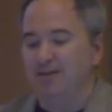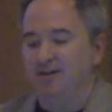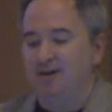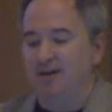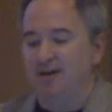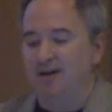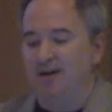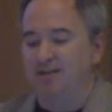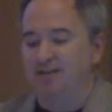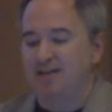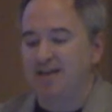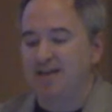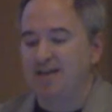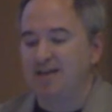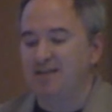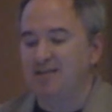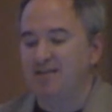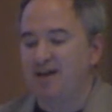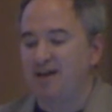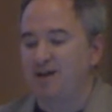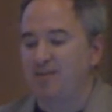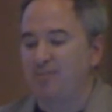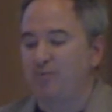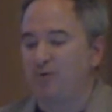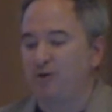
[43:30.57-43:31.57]
But taking
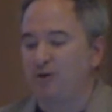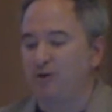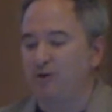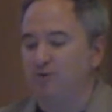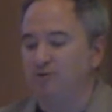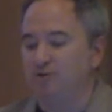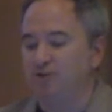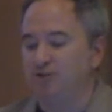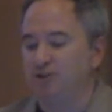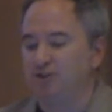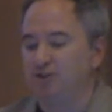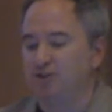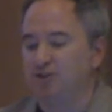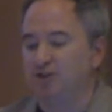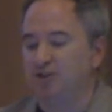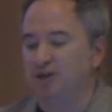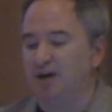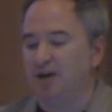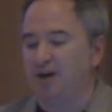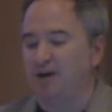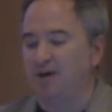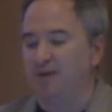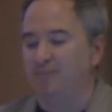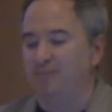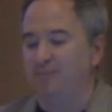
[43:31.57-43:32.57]
that approach
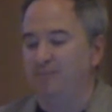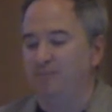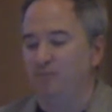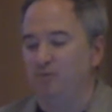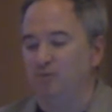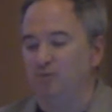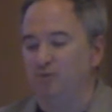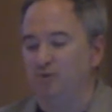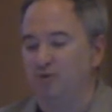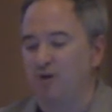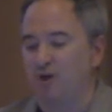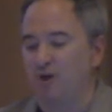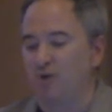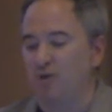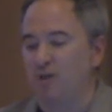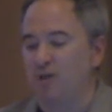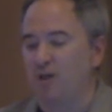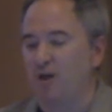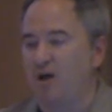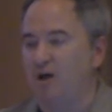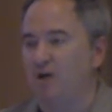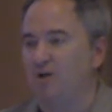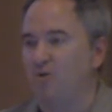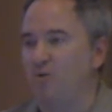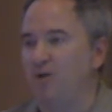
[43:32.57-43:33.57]
will go a
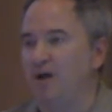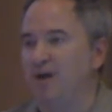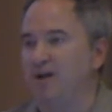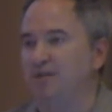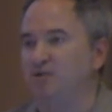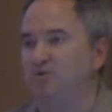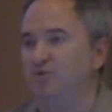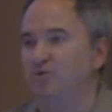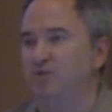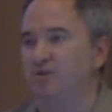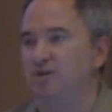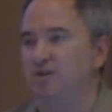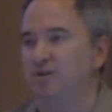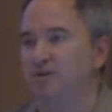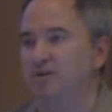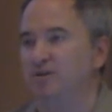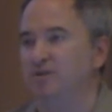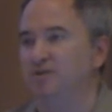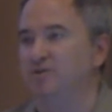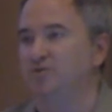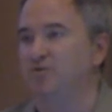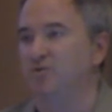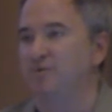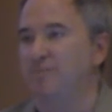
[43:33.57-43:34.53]
long way toward